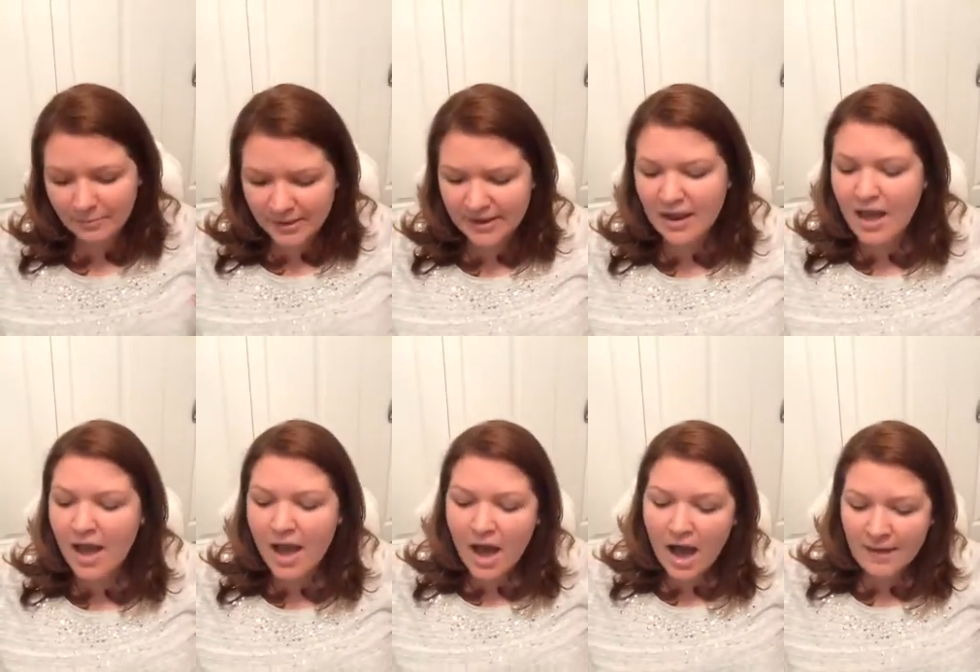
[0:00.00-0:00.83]
But
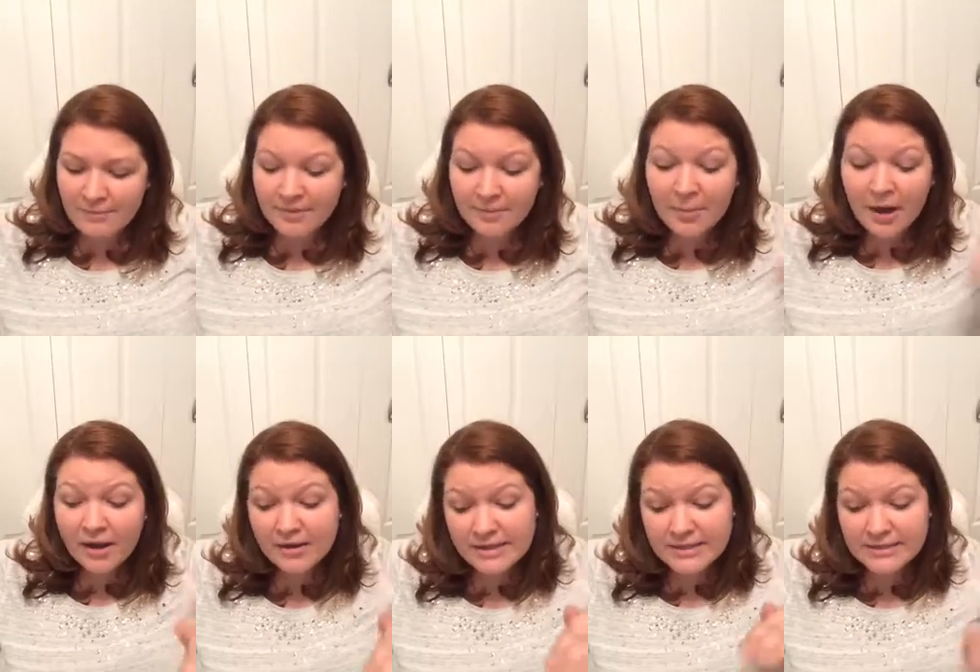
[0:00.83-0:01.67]
the
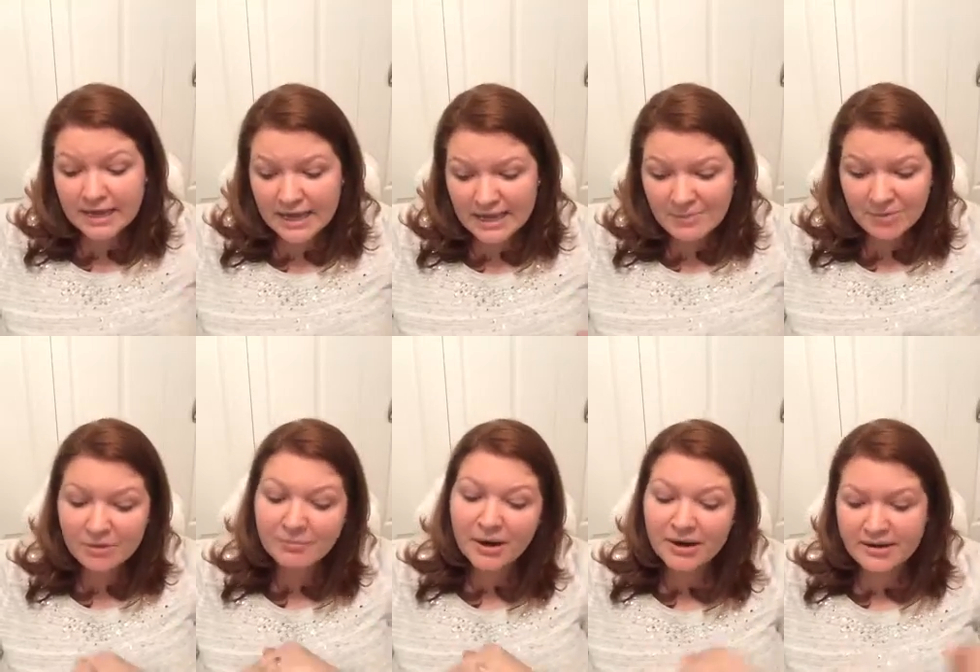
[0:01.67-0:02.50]
party type or
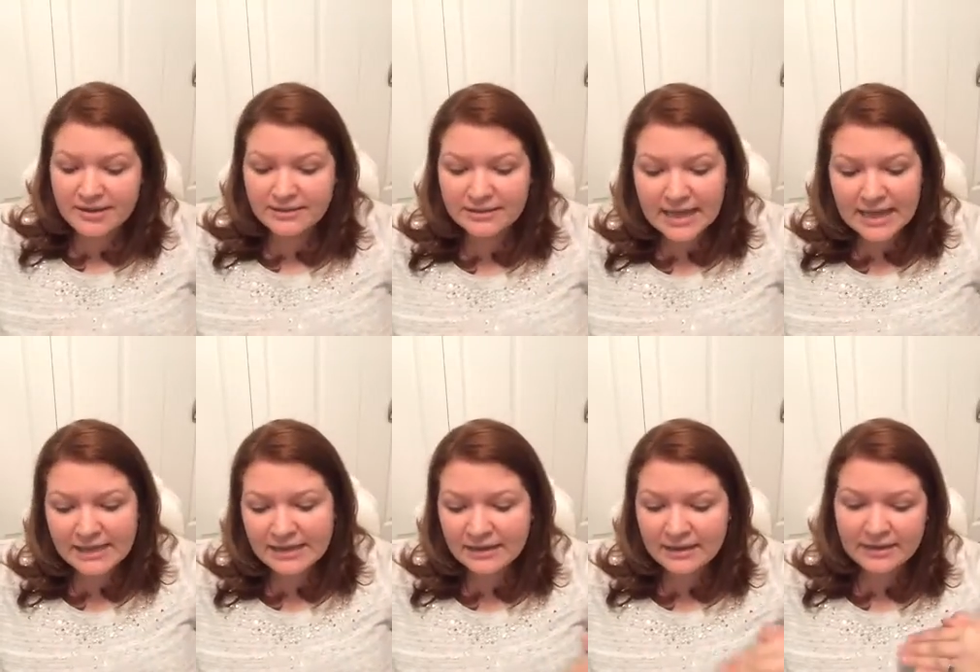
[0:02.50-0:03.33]
party
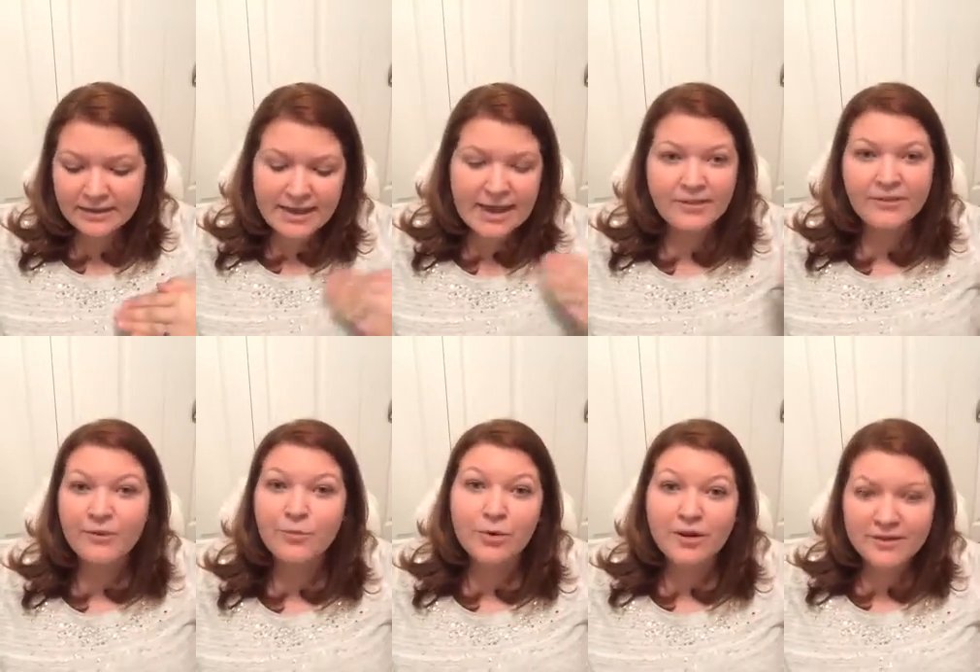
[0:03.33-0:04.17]
line, again, the
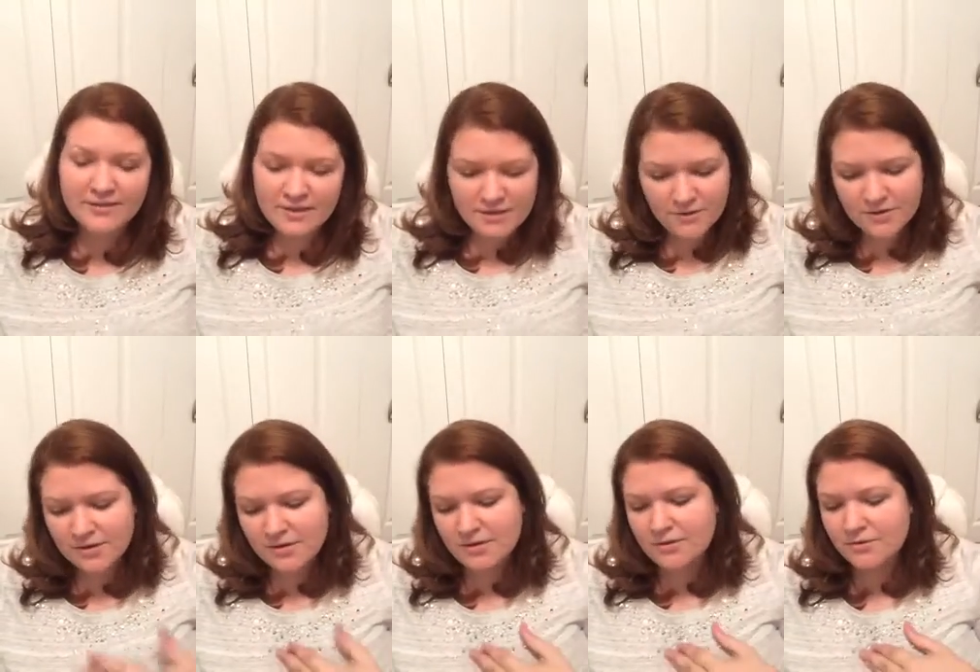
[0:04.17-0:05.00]
wording that you
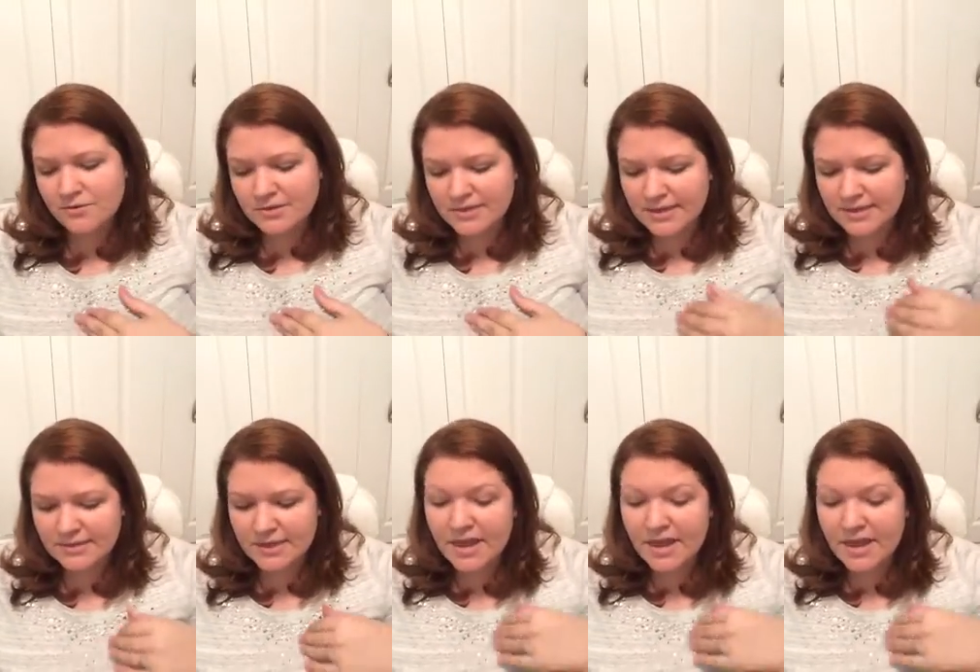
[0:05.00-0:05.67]
can use is